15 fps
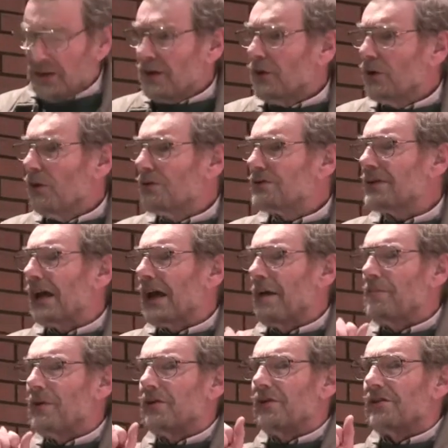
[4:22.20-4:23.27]
You'll also
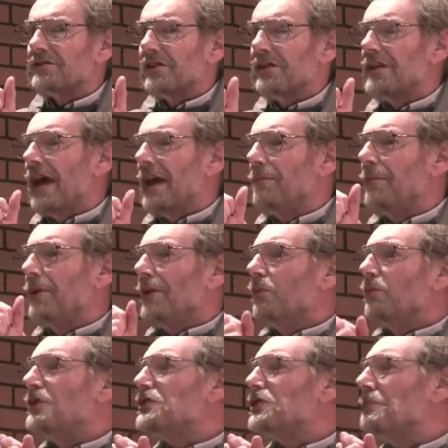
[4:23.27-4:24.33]
come across a name
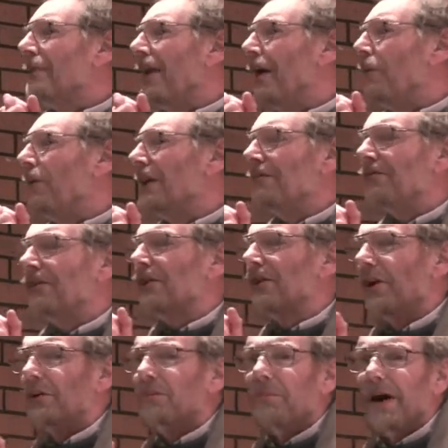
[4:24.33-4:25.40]
which you might well have
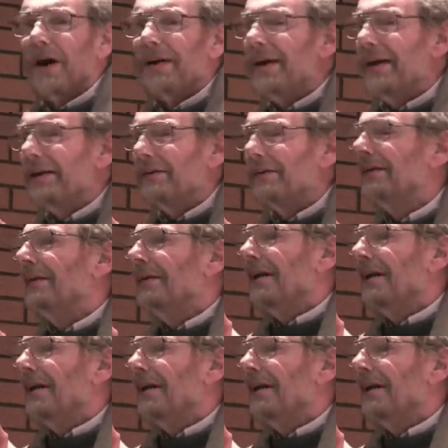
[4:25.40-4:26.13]
forgotten by now,